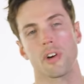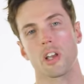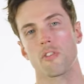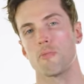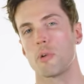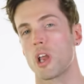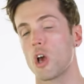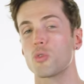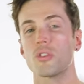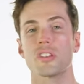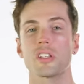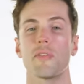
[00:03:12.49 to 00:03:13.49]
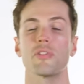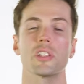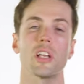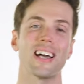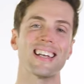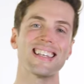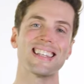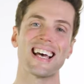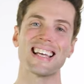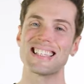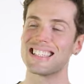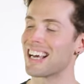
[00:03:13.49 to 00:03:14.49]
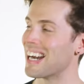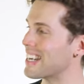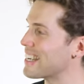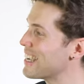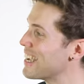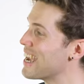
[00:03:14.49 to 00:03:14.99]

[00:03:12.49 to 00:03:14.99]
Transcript: value for money, $179.99, and